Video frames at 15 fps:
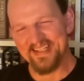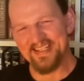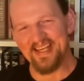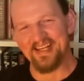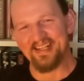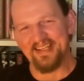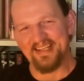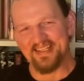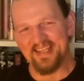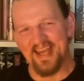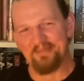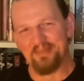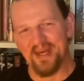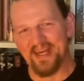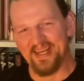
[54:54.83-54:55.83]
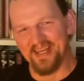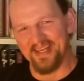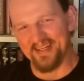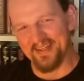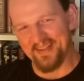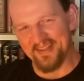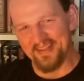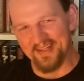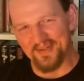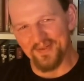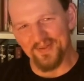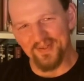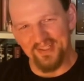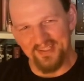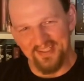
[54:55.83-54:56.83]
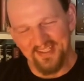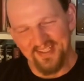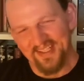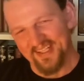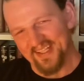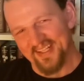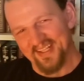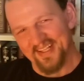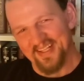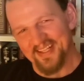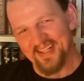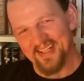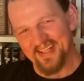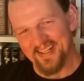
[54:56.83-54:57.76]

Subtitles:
Sandbagging, I think they call it.